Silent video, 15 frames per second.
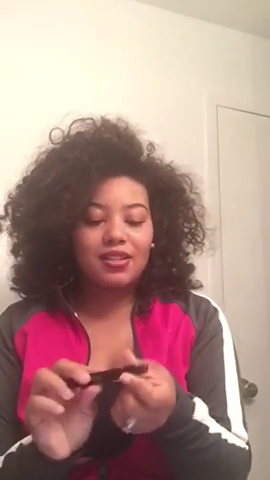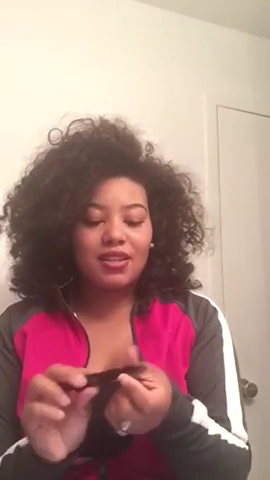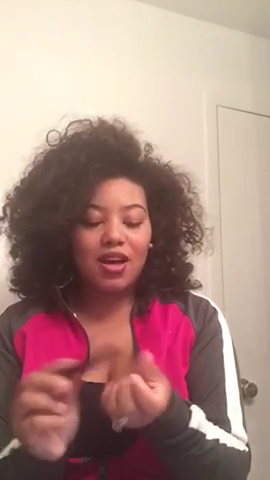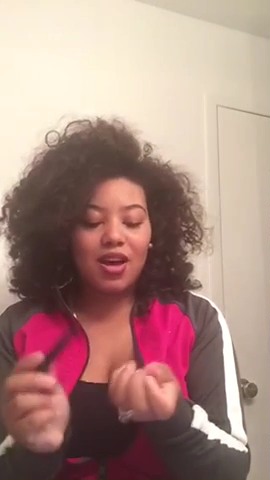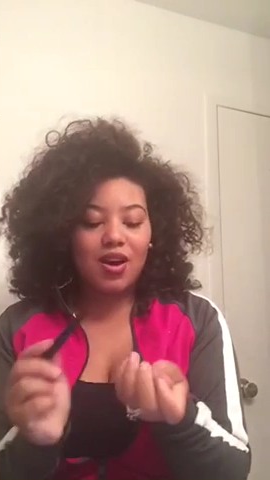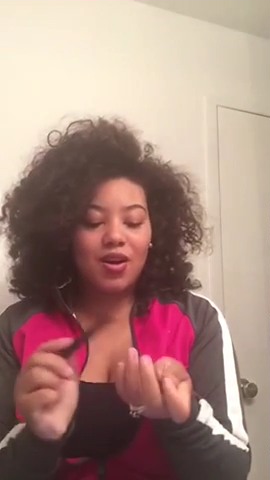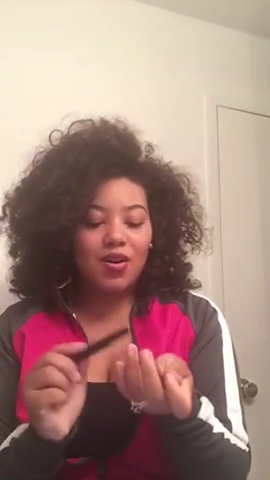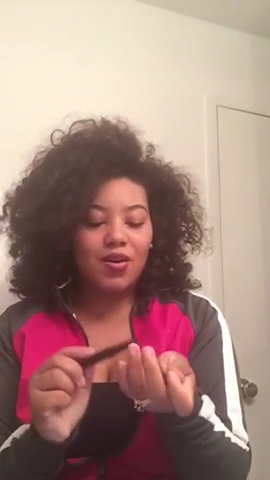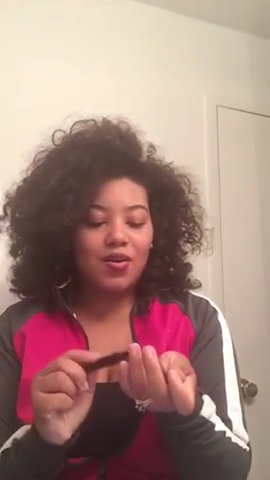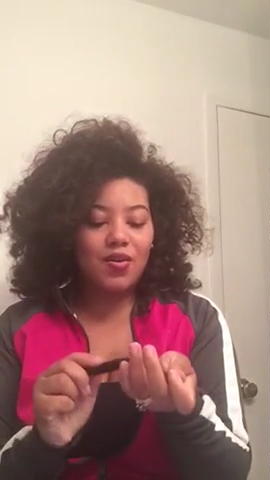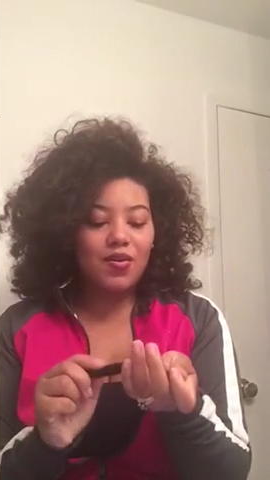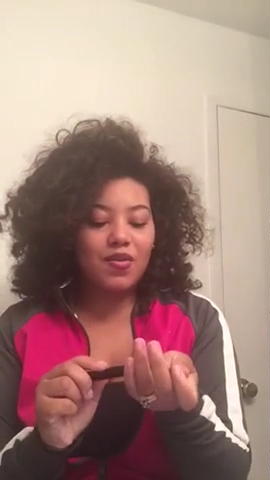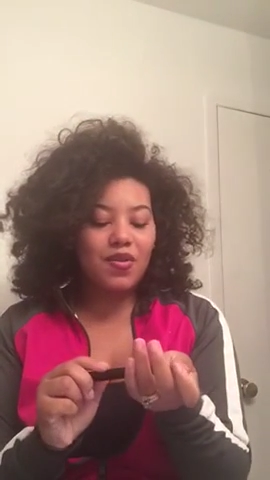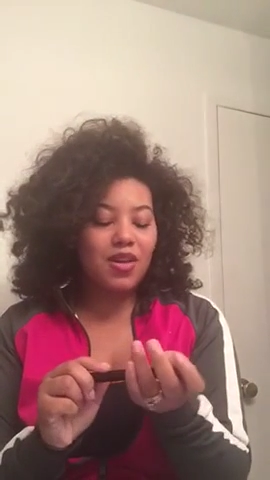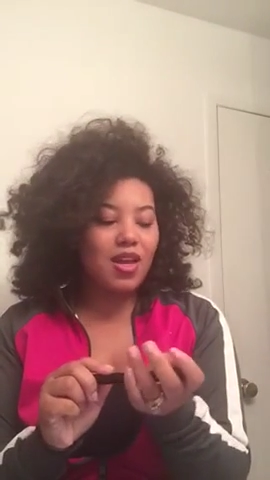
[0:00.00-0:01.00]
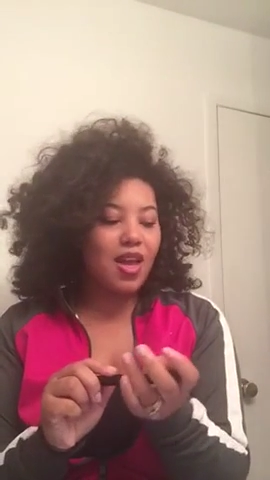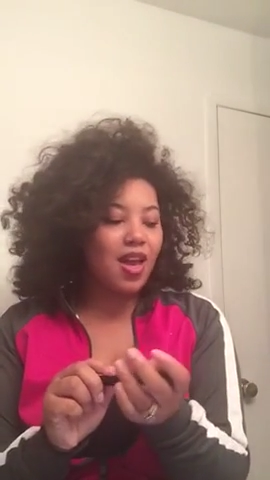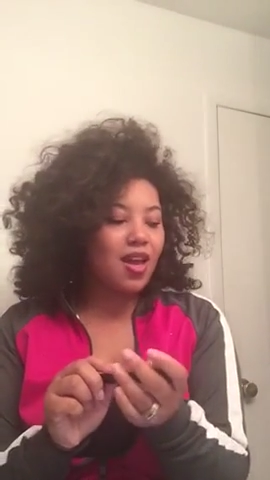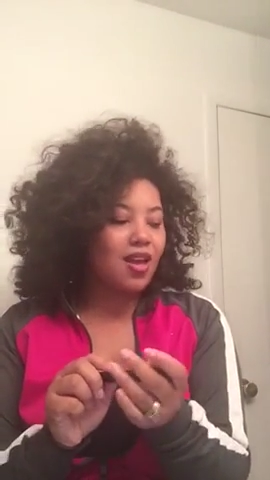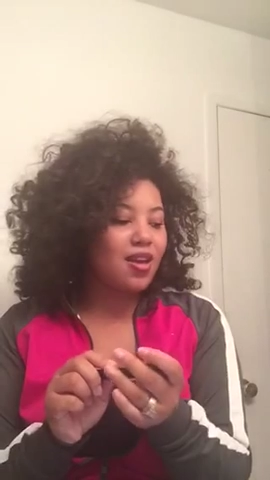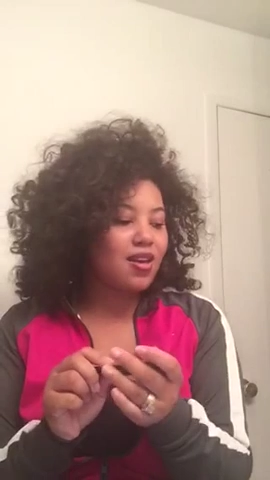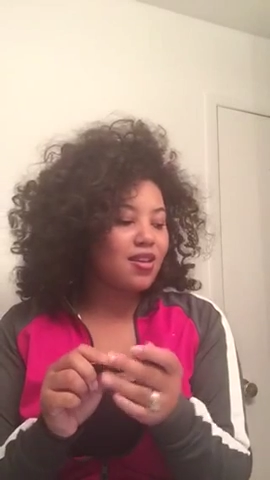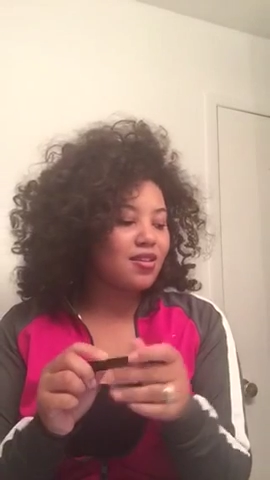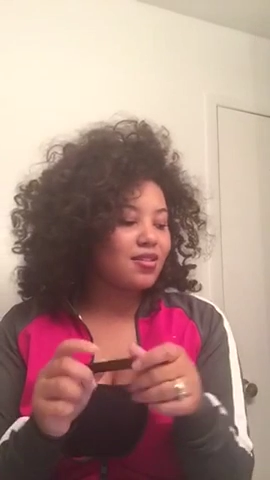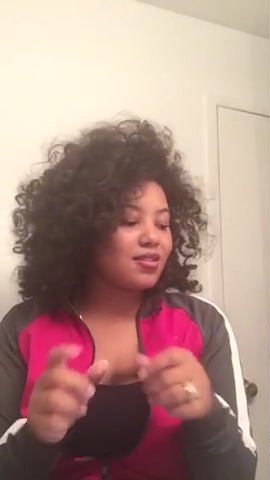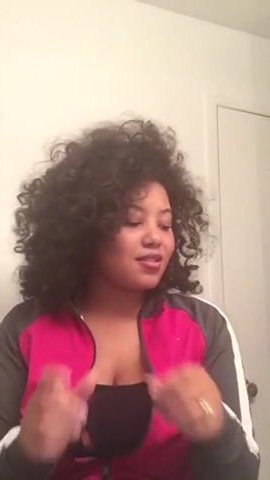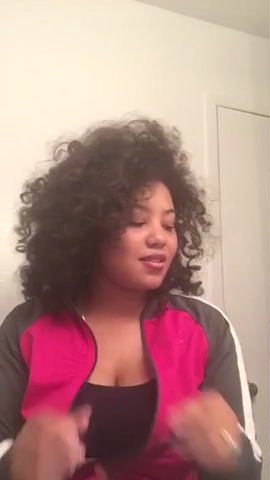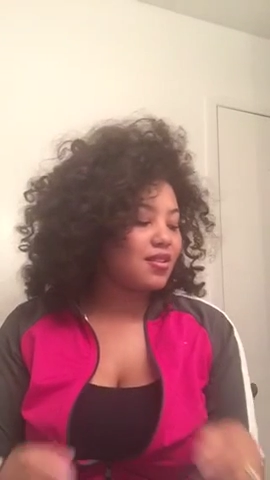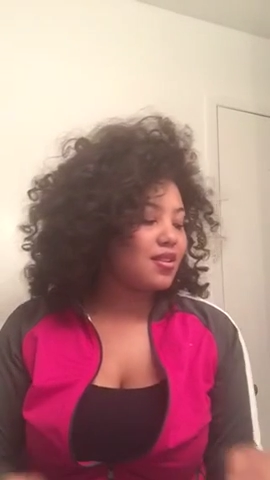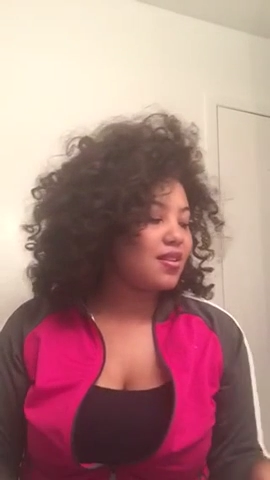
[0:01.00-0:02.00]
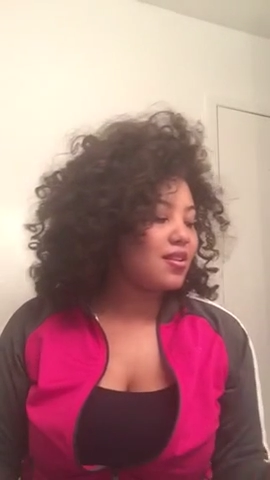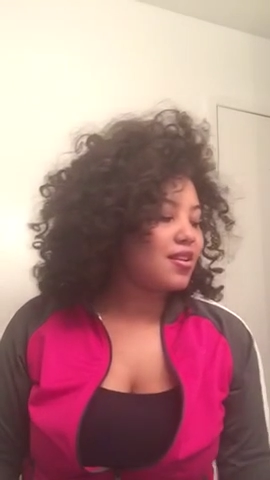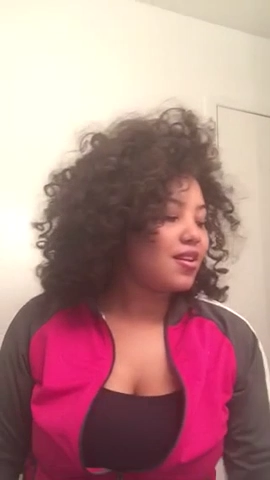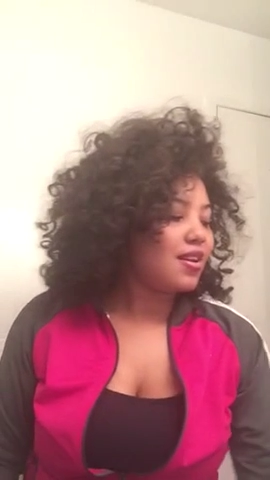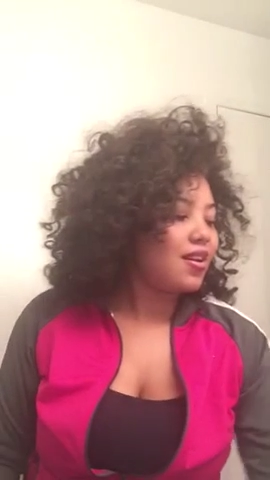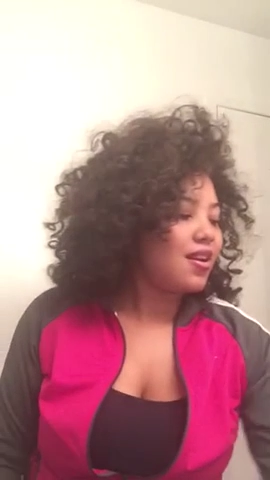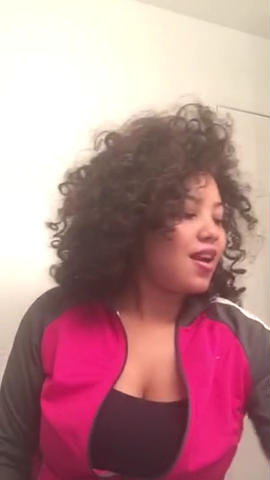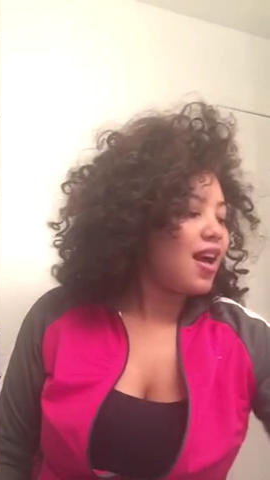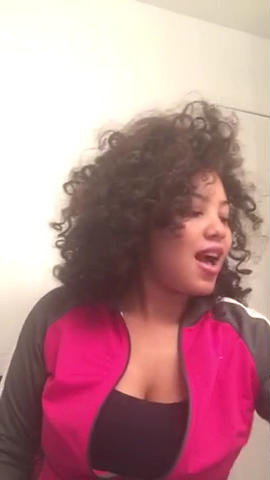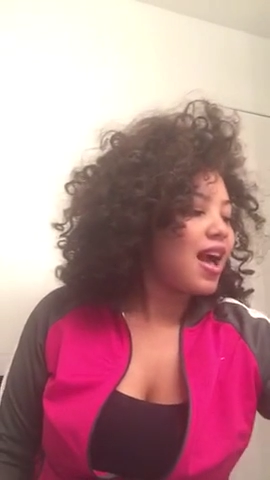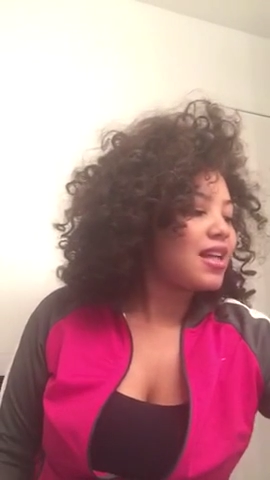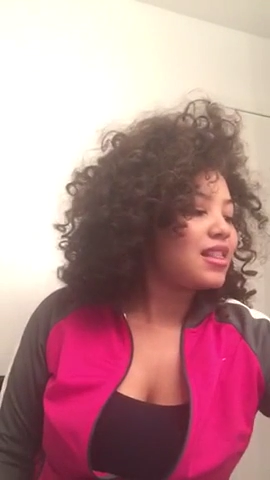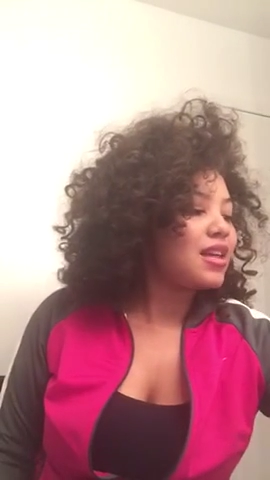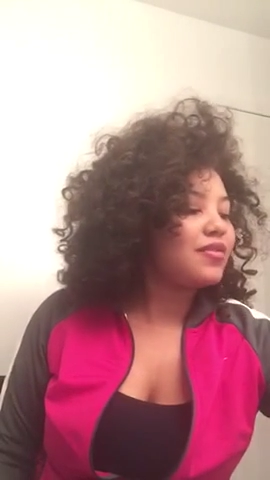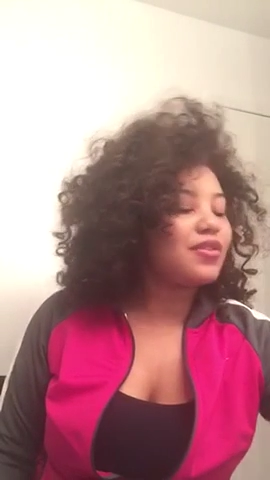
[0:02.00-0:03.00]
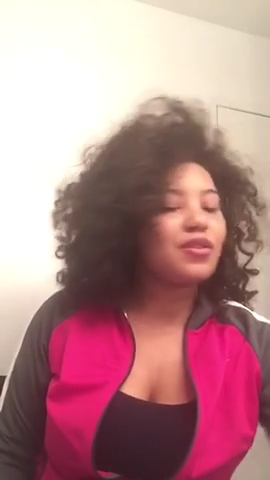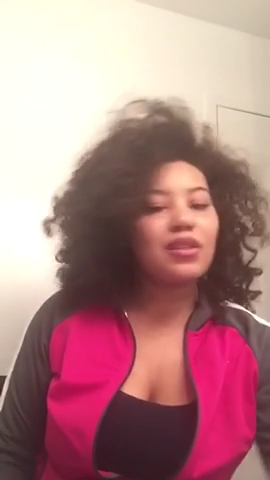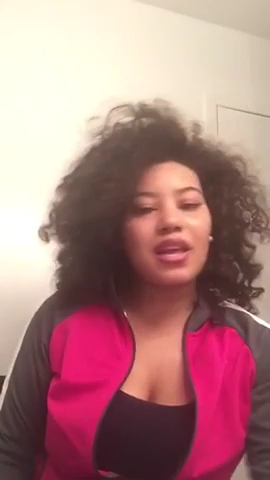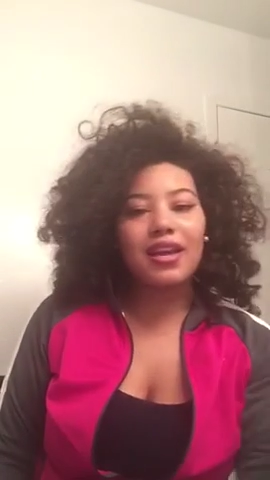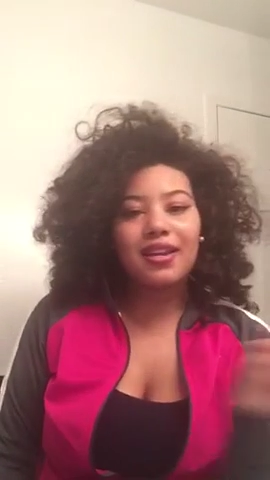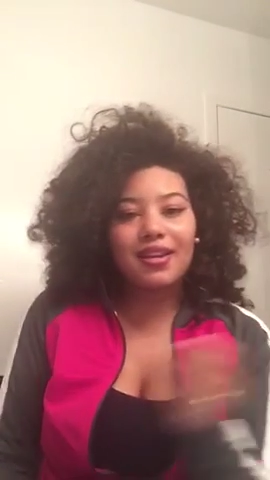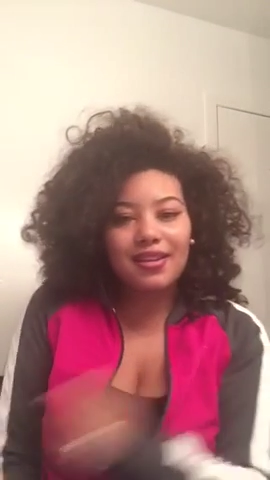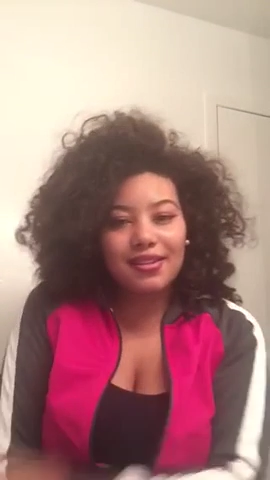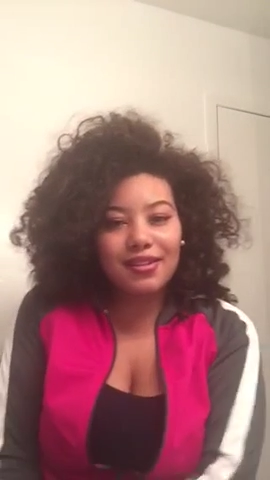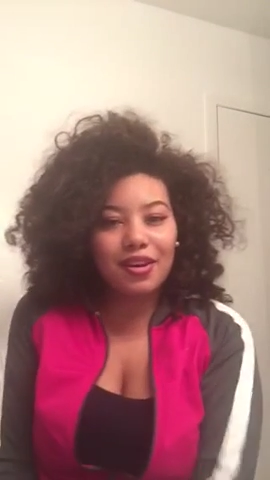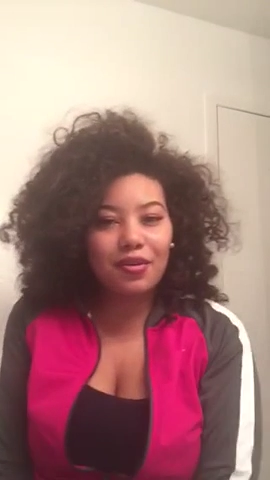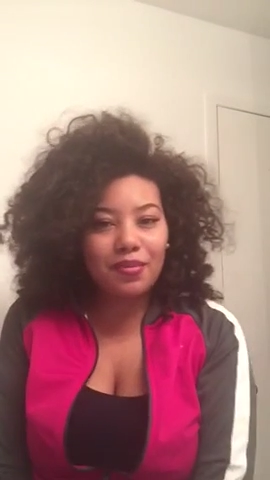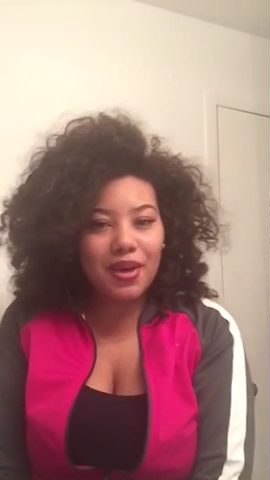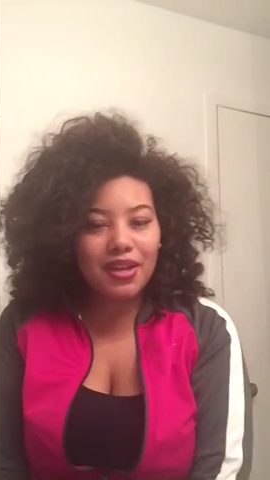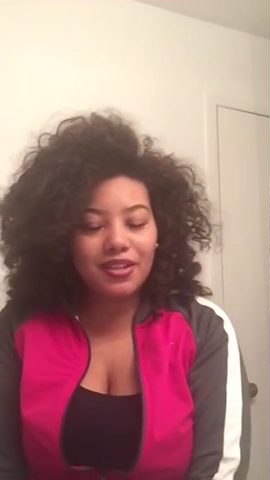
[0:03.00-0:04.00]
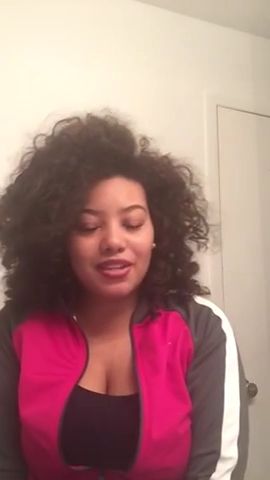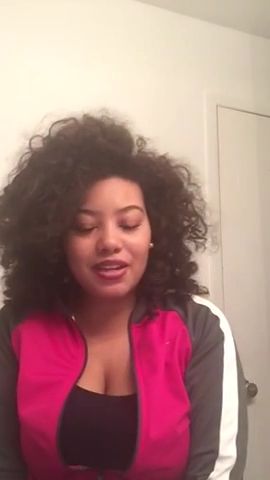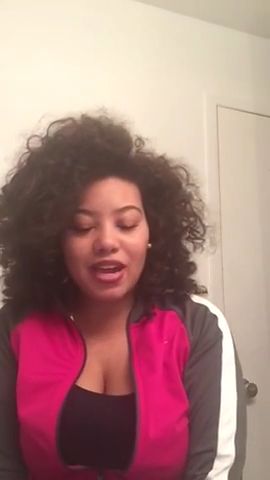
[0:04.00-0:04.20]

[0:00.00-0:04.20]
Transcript: So yeah, I love you ladies so much,